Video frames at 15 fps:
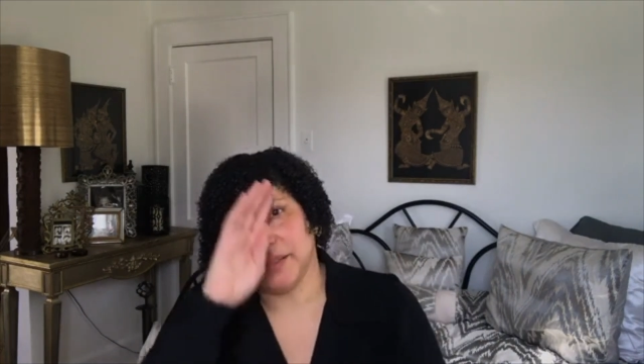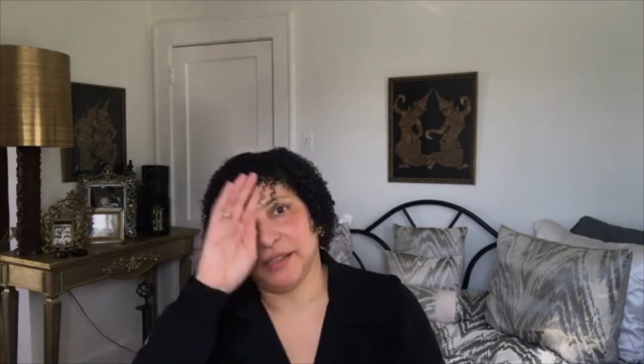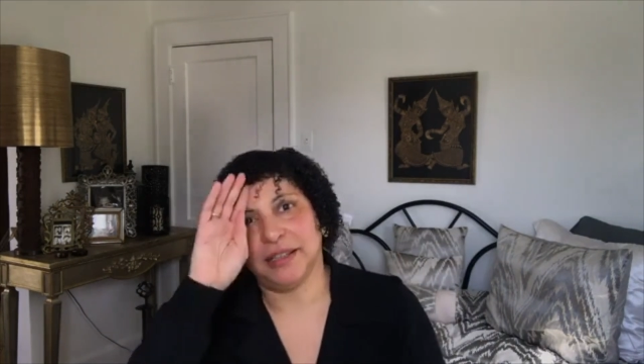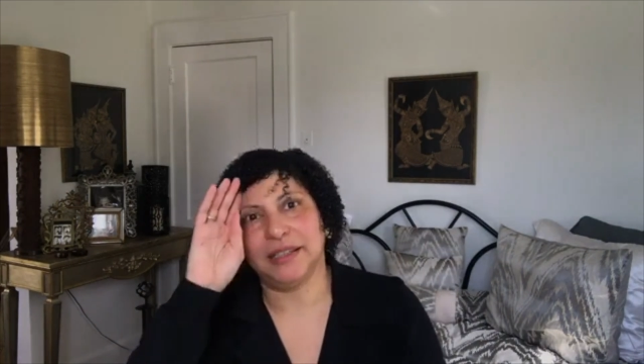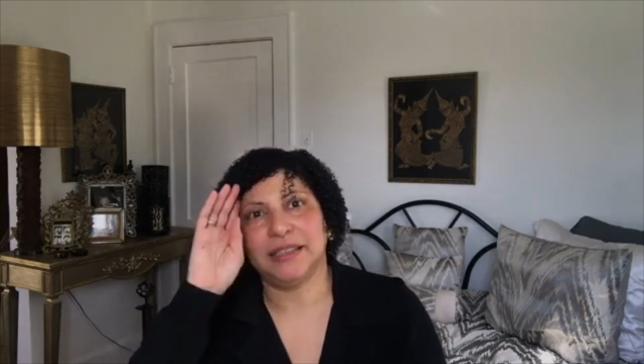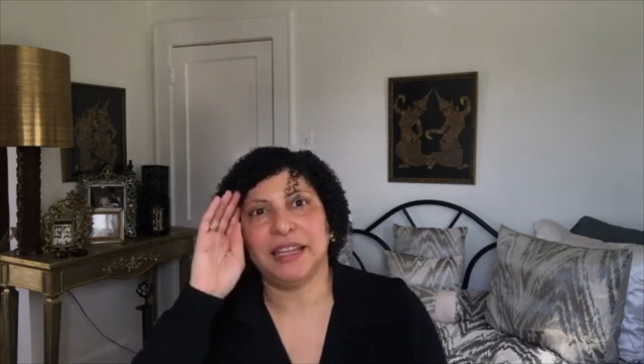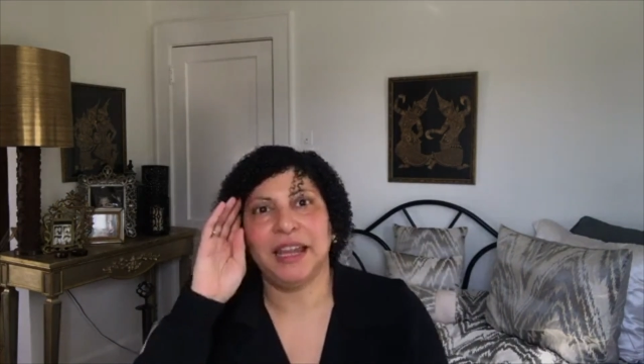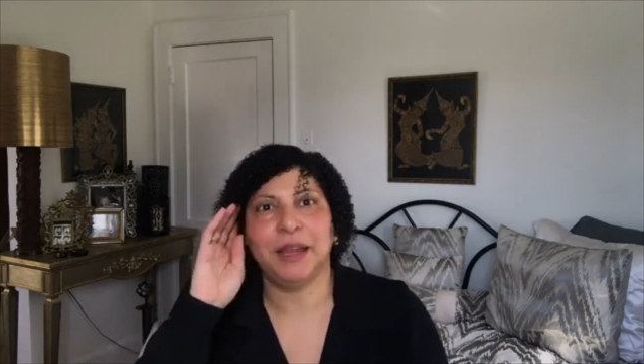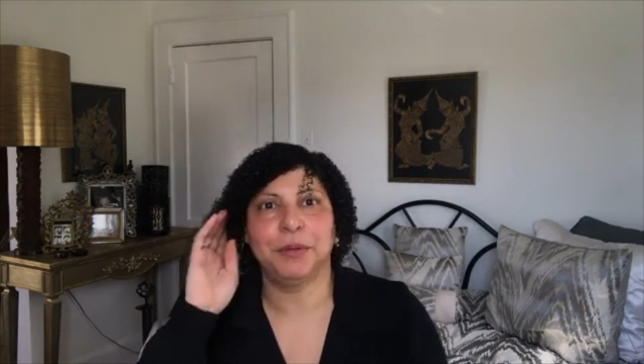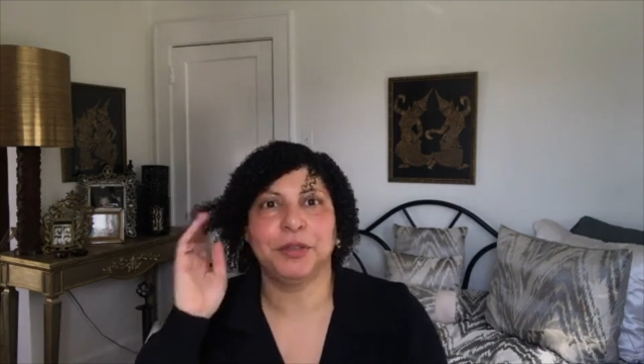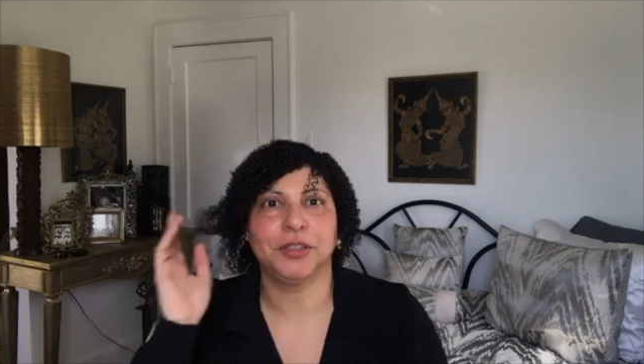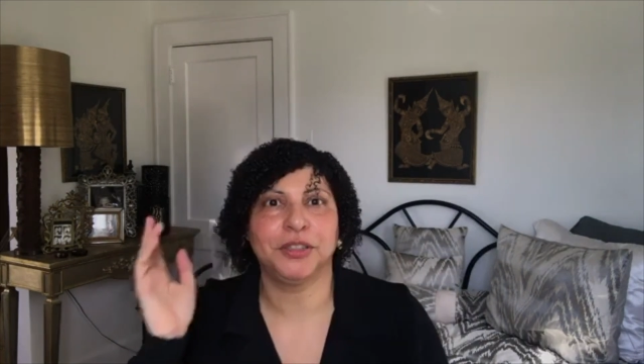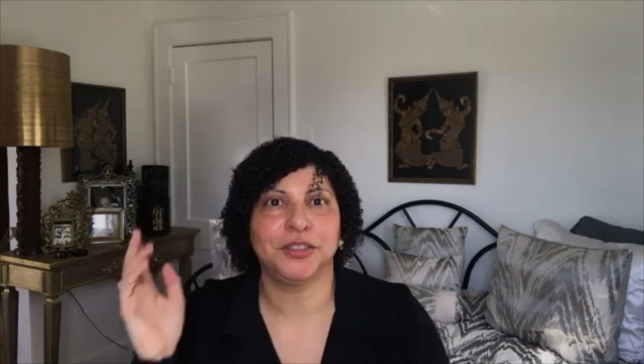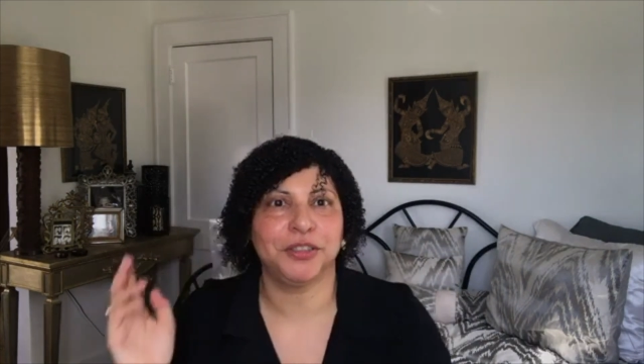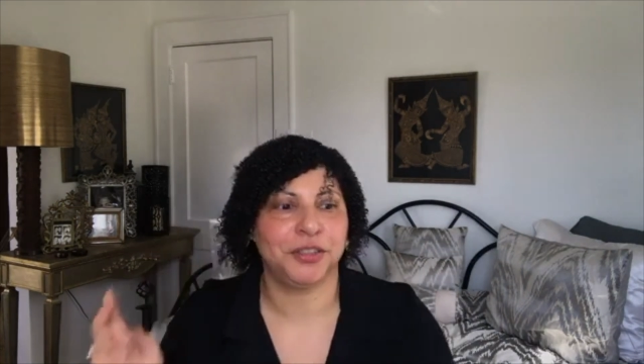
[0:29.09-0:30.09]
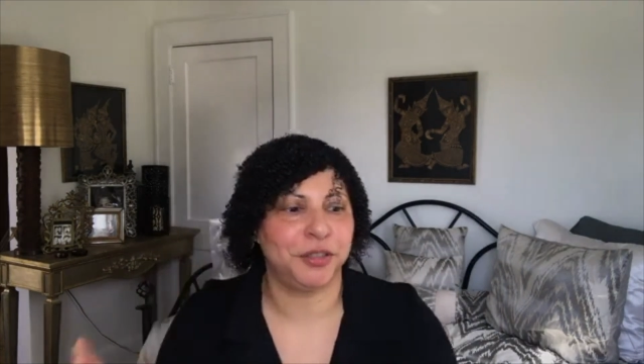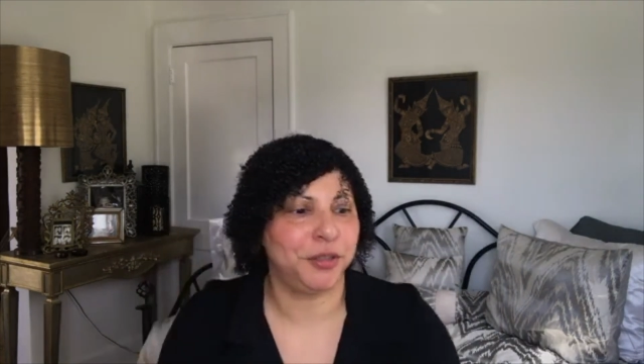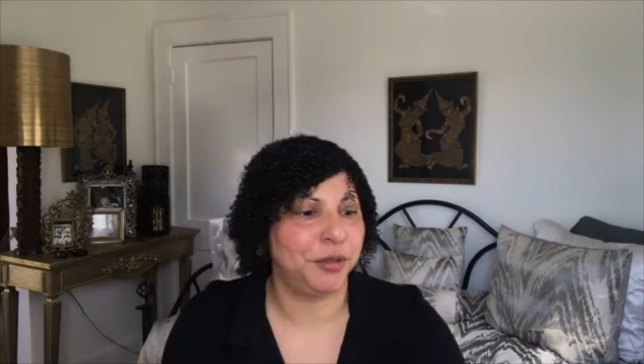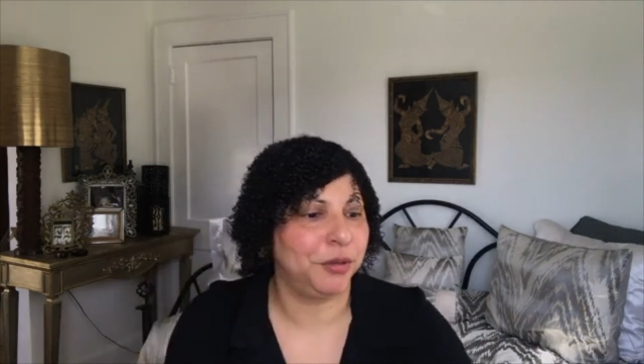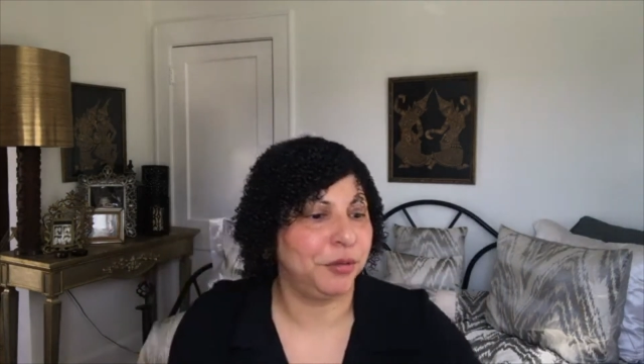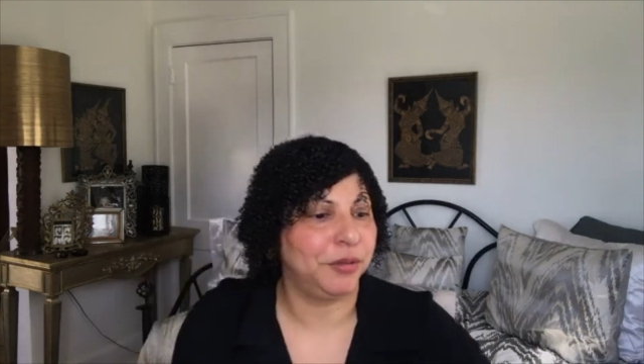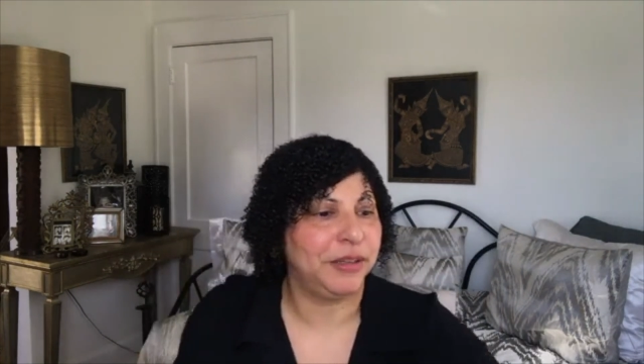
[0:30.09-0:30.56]
to the table to
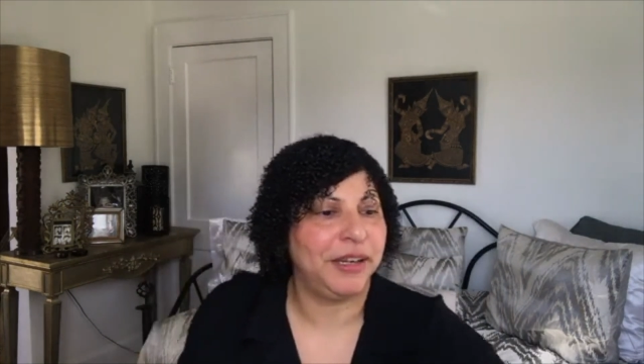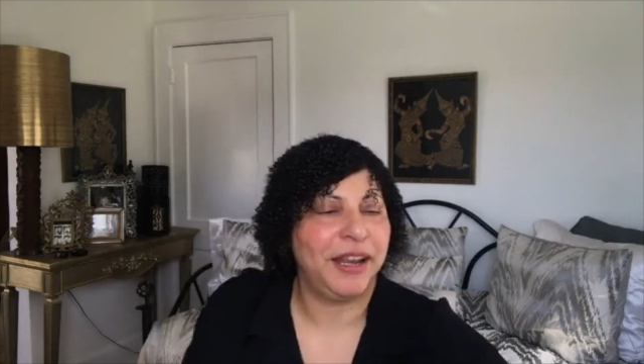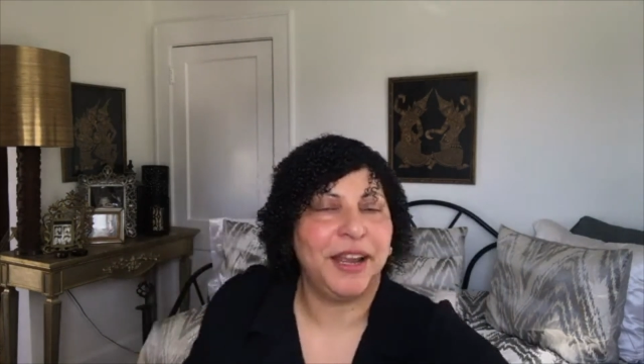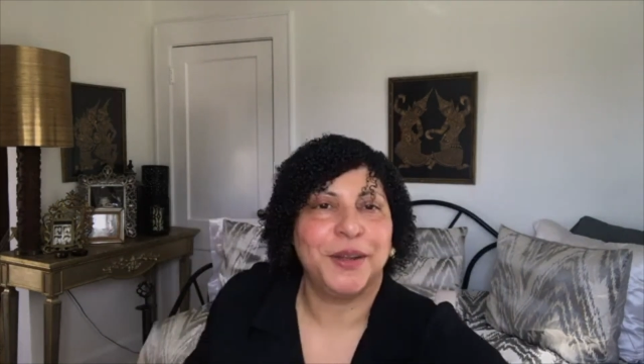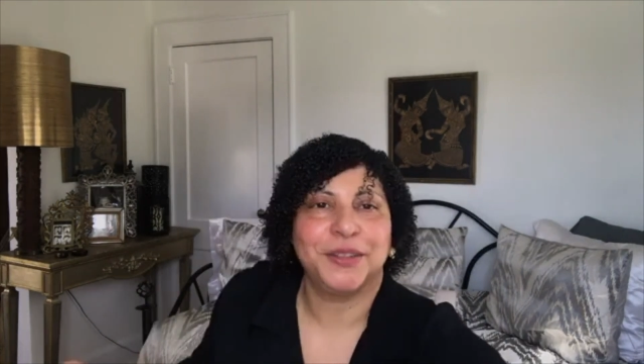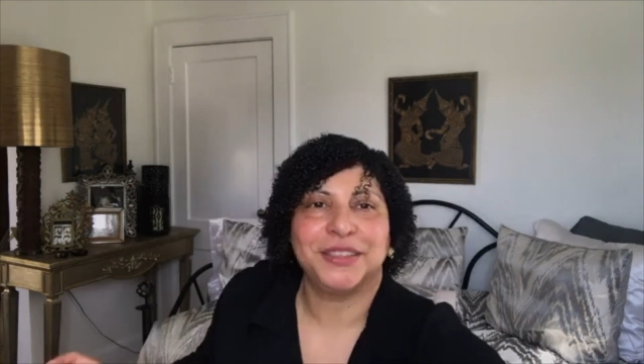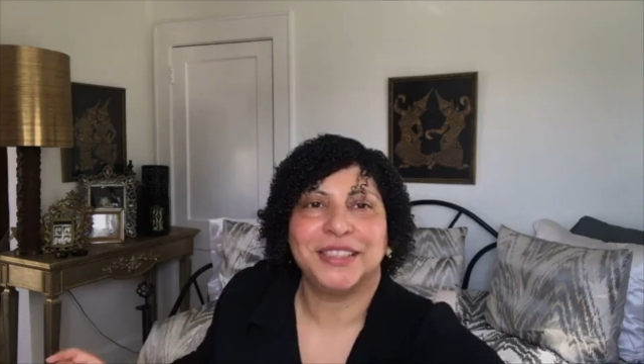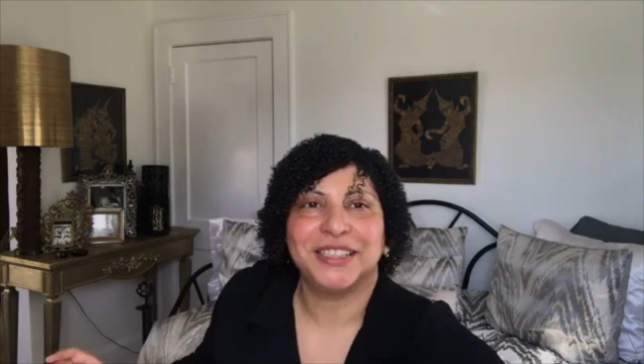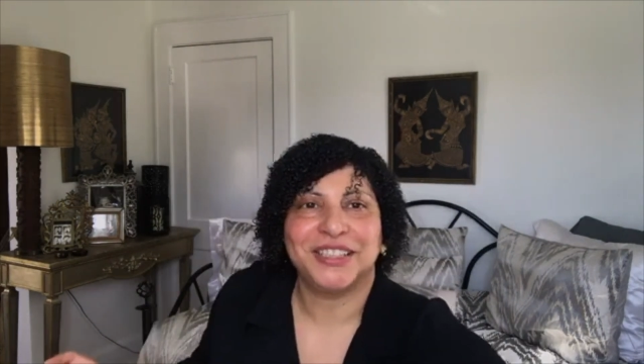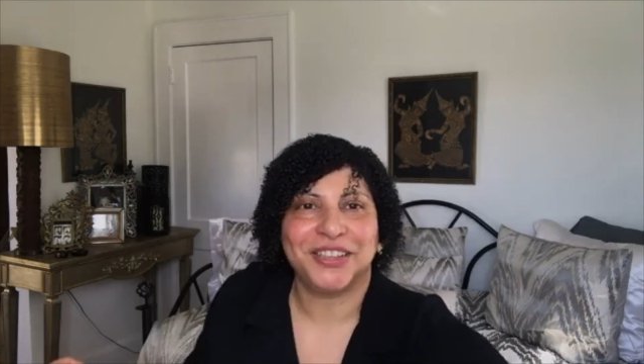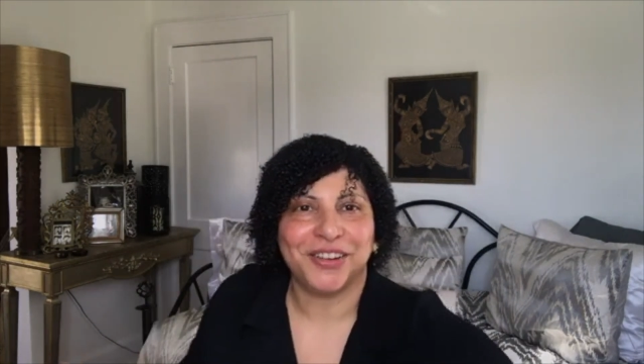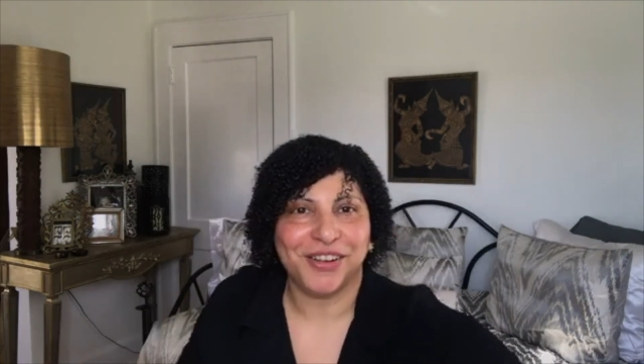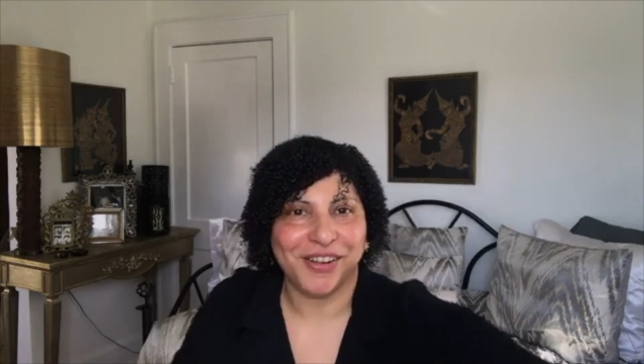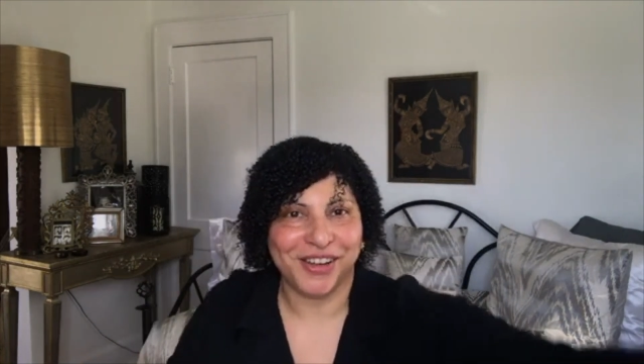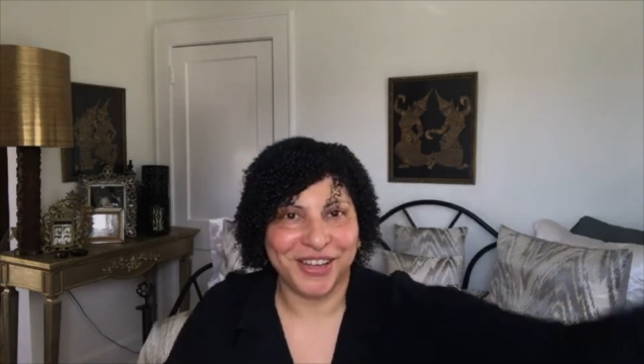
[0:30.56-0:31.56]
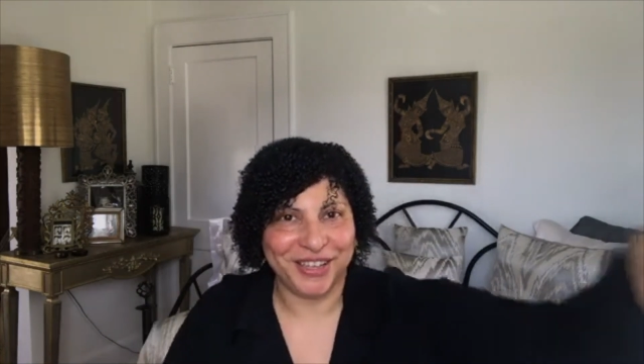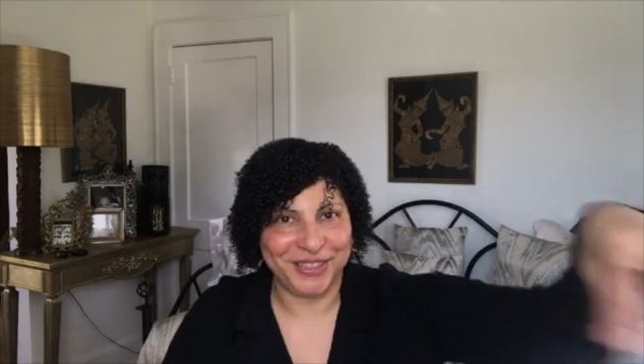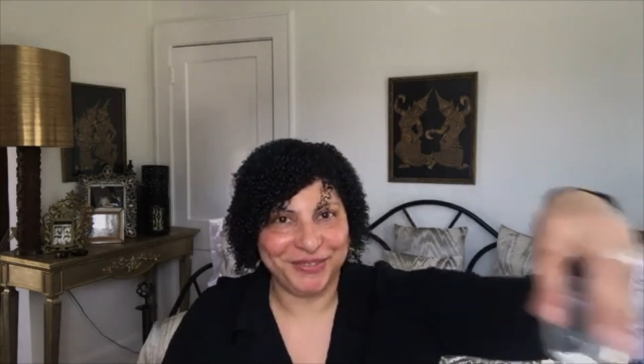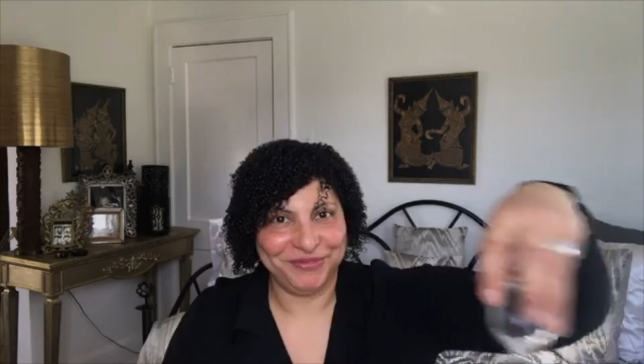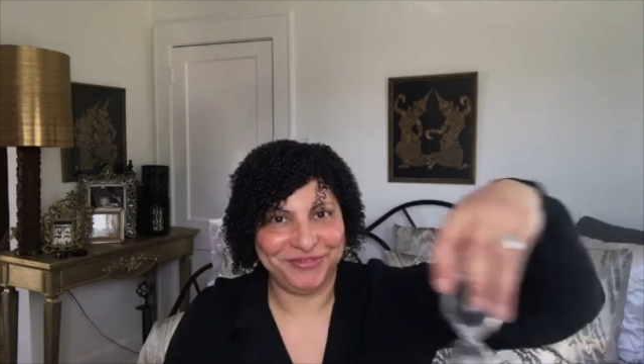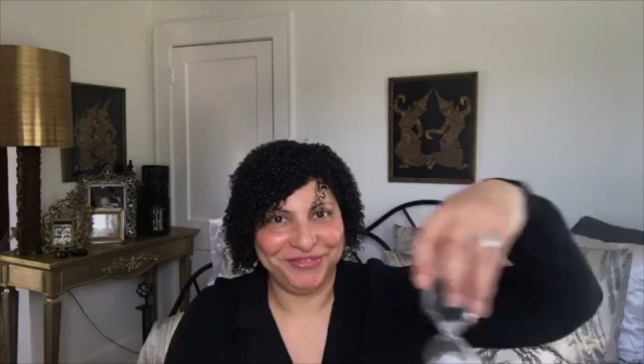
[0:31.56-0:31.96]
two, now's the time.